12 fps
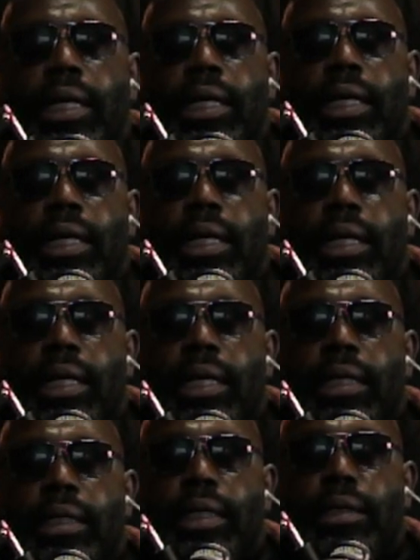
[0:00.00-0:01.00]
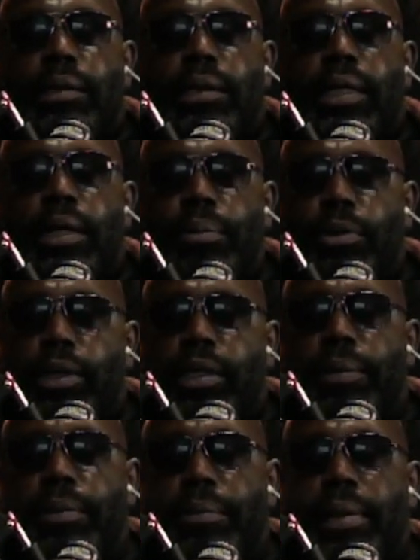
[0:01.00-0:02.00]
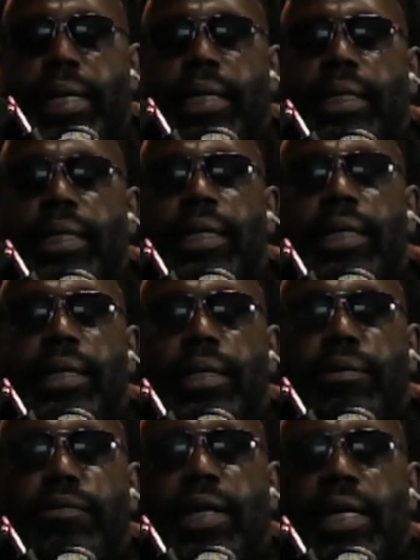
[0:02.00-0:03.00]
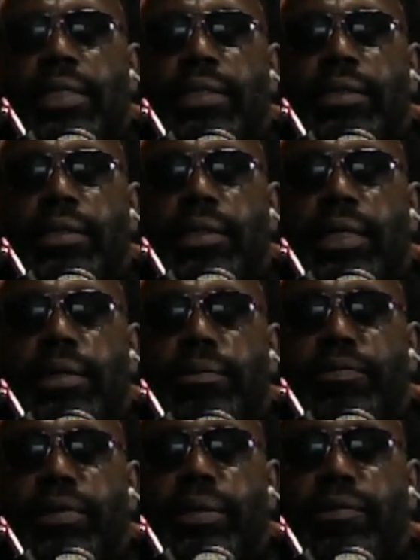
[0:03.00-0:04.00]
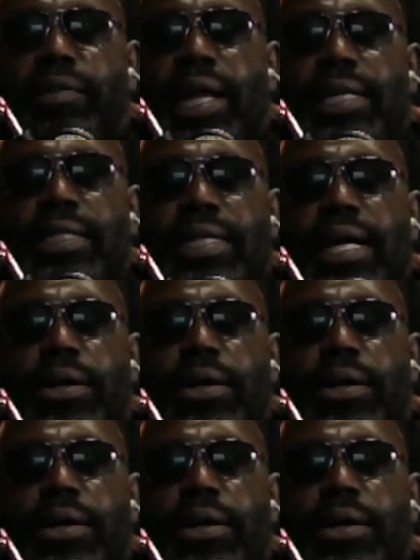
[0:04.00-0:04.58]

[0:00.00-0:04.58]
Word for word: uh, getting to the airport, coming back, flights, fl flights an